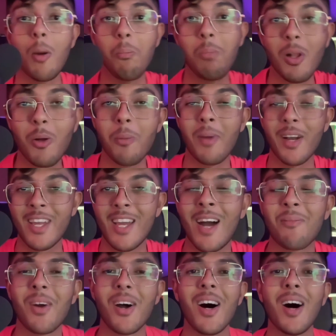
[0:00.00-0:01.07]
blowing my
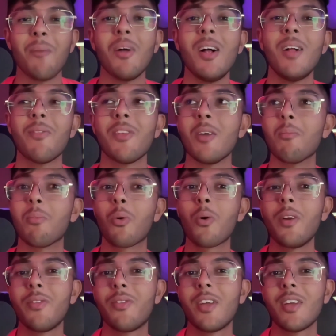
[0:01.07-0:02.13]
camera up. The
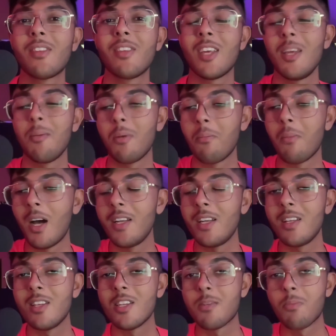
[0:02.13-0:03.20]
important thing to keep in mind in
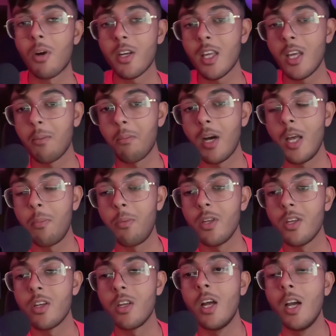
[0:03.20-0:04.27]
this market, in my
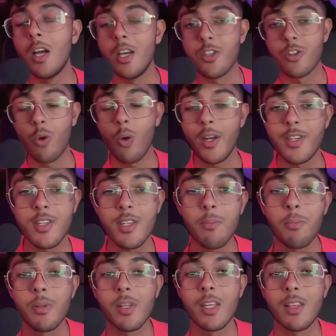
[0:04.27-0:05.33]
opinion, is quite
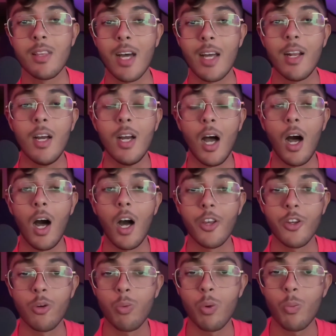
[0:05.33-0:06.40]
simply that
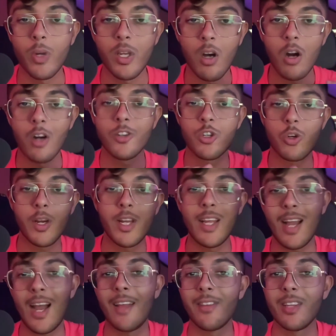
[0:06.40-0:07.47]
when we are trading
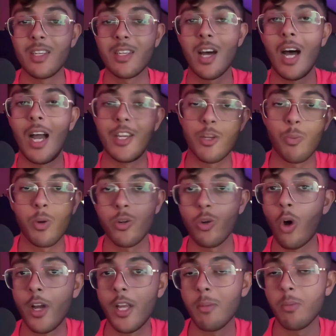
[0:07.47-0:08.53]
at these highs and we're
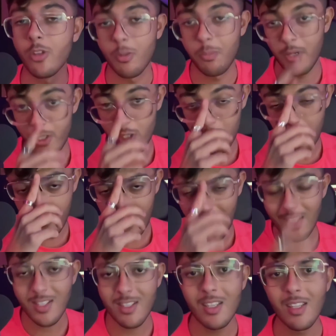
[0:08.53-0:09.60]
not able to punch above that
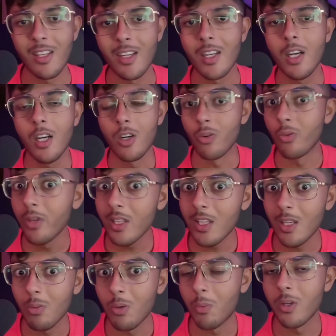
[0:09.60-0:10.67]
ceiling,
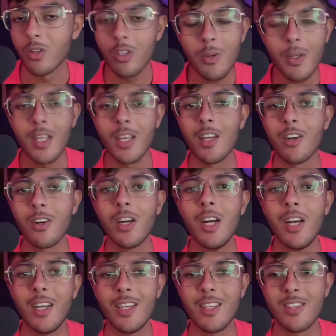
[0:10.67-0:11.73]
really what we're doing here
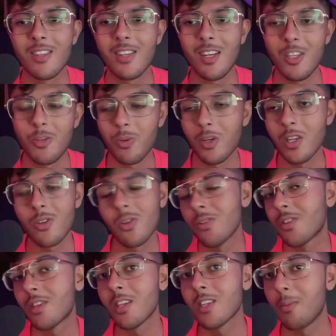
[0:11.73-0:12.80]
is we're
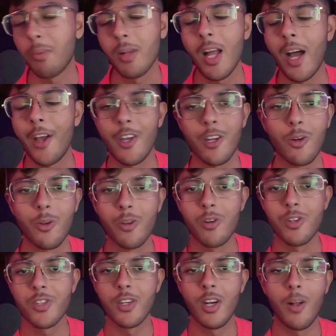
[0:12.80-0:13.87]
exhausting supply.
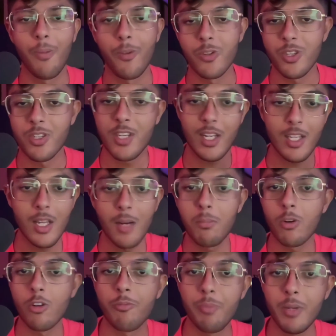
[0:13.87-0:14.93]
There's a set
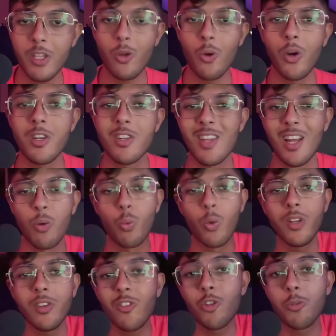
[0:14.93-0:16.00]
number of Bitcoins that
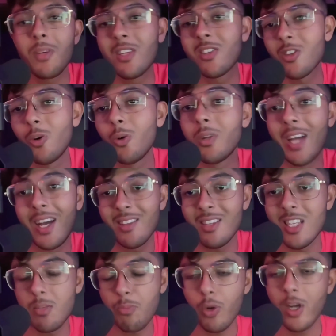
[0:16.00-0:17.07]
want to be sold at
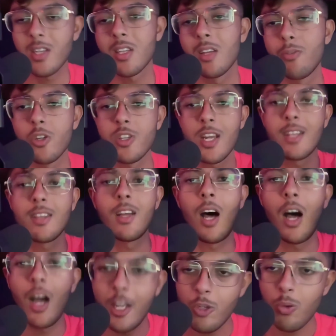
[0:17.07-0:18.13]
these price levels, at the
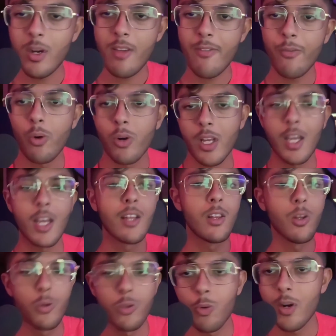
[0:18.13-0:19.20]
high 24K,
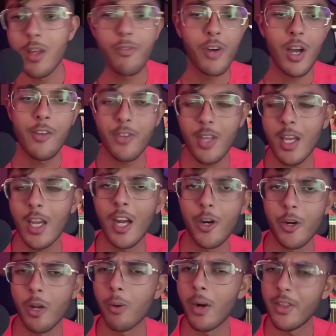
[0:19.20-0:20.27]
low 25K
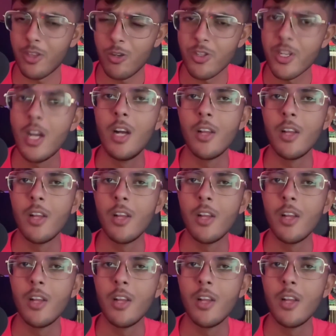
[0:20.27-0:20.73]
area, right? There's